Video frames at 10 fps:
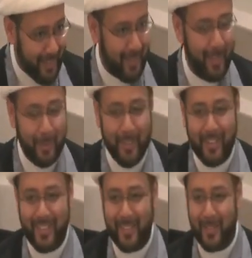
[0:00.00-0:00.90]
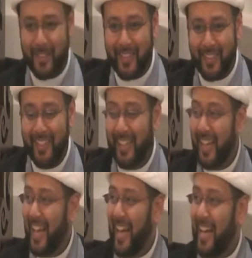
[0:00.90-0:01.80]
Come on, it's okay.
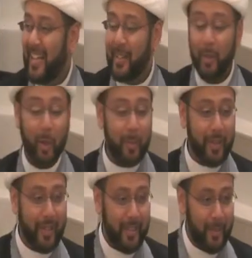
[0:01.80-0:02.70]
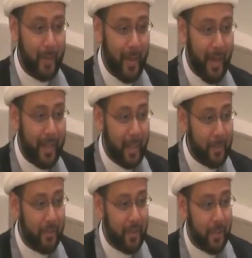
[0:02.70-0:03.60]
Normally, I come
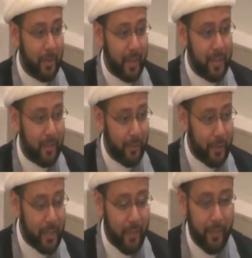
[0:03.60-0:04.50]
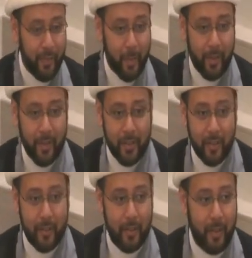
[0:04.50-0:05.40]
to visit you guys in the first half of the month. This
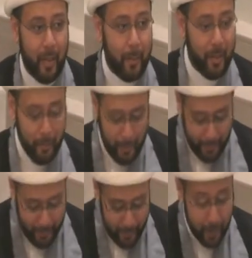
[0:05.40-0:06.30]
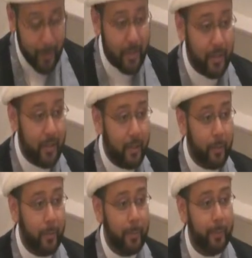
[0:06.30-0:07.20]
year. I'm a little bit late in coming to see
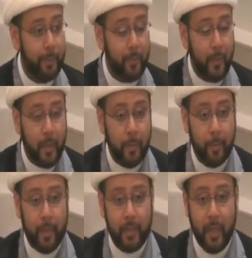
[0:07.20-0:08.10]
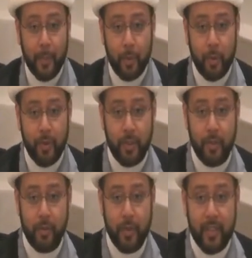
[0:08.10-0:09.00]
you. But I'm sure this
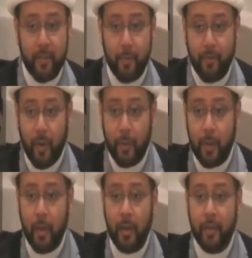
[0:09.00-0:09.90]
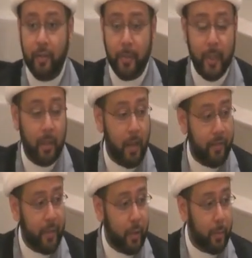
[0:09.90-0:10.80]
year you guys have been following along. There's been a lot
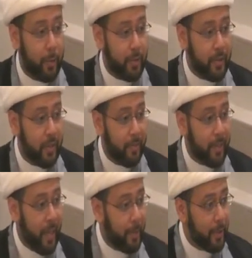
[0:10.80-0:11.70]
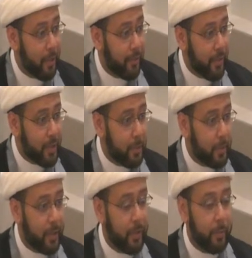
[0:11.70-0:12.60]
of video posts that have been happening on
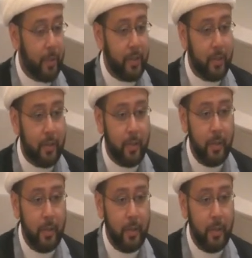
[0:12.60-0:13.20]
Facebook and other places